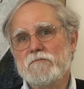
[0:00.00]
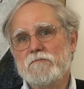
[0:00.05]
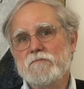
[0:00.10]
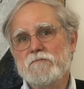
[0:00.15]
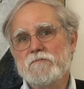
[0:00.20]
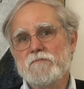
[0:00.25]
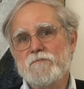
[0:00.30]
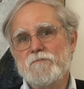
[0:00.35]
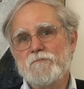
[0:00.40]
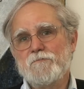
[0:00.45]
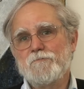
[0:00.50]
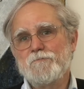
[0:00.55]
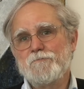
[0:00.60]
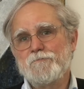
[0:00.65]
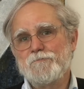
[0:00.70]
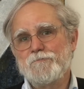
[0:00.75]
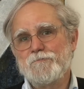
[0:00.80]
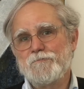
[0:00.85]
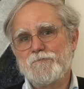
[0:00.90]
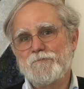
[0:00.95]

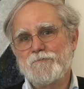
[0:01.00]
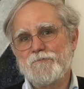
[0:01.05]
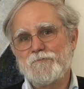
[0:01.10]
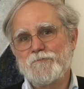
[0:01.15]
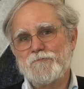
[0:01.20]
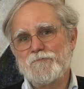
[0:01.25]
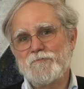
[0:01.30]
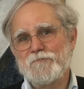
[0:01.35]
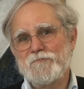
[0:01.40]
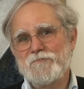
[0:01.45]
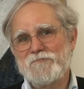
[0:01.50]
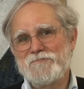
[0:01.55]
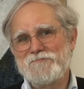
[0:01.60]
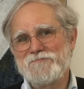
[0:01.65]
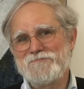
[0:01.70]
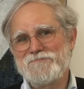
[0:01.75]
(silence)